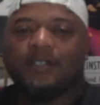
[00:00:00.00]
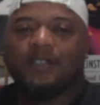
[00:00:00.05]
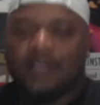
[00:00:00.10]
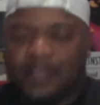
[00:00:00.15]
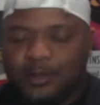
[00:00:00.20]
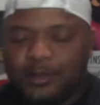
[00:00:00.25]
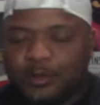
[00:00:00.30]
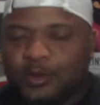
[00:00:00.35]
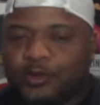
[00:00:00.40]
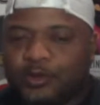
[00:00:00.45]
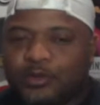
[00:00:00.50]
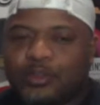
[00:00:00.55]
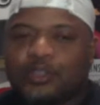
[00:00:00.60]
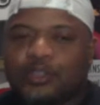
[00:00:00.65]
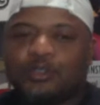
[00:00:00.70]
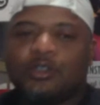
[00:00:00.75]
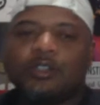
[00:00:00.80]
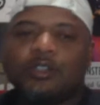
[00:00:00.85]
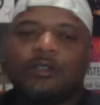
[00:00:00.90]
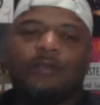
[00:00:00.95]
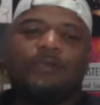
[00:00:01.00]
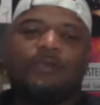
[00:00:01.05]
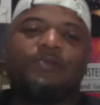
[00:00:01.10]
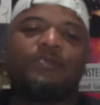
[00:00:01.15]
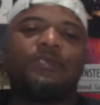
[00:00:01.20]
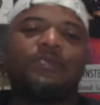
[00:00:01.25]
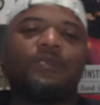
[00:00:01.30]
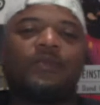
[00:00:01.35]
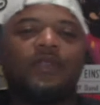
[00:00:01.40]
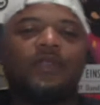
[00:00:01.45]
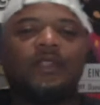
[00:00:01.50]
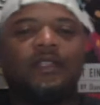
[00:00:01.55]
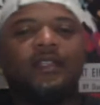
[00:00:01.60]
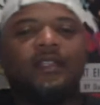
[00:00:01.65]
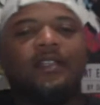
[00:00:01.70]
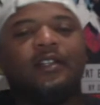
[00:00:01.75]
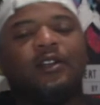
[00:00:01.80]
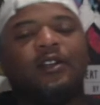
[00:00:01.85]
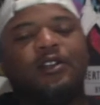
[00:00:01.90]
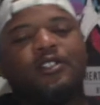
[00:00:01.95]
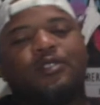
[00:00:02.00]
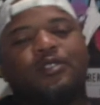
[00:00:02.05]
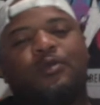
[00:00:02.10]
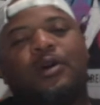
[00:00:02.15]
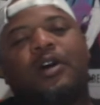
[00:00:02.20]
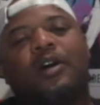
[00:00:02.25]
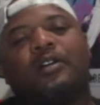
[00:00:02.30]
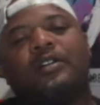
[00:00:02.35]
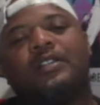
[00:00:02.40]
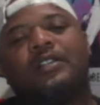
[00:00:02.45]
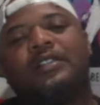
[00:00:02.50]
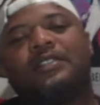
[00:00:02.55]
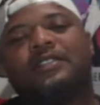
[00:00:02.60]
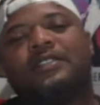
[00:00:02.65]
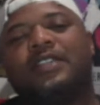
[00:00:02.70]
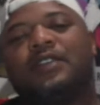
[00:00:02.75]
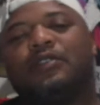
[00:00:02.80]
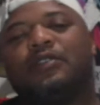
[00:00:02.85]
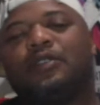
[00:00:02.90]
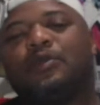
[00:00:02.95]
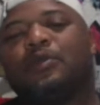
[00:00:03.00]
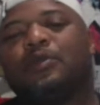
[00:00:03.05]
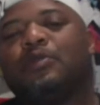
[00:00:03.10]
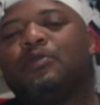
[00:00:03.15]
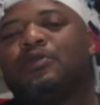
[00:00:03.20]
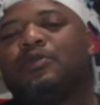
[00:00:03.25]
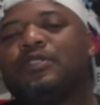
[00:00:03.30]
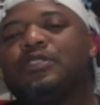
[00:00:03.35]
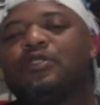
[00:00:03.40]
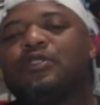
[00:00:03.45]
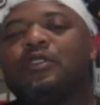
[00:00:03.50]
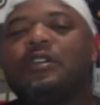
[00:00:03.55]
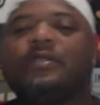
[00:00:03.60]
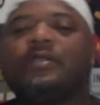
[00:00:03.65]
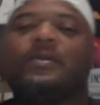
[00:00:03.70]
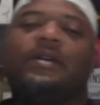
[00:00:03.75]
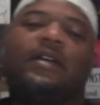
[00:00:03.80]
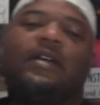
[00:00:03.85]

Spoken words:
rooting for Trump. Yeah, Herschel Walker is definitely rooting for Trump.